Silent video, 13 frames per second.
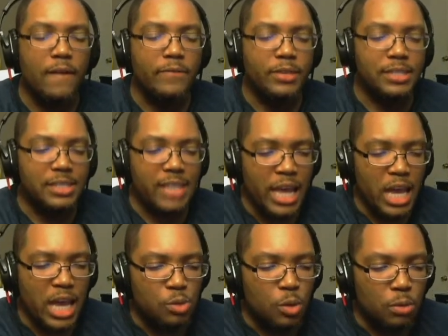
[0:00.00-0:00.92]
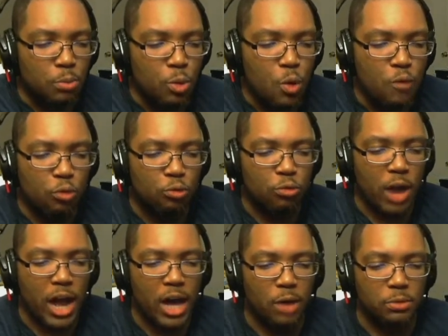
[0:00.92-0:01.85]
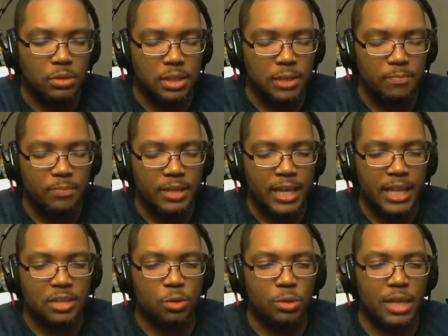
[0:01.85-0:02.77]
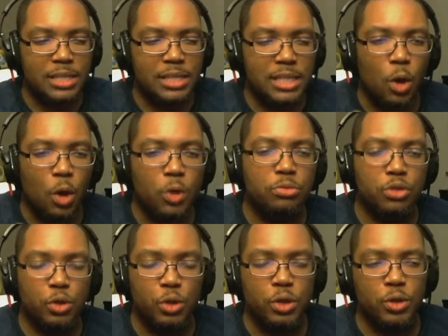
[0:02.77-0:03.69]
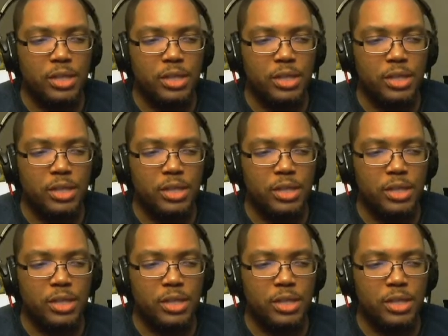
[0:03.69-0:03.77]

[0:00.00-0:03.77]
The stage wheel will move around, and like so Leslie Odom Jr.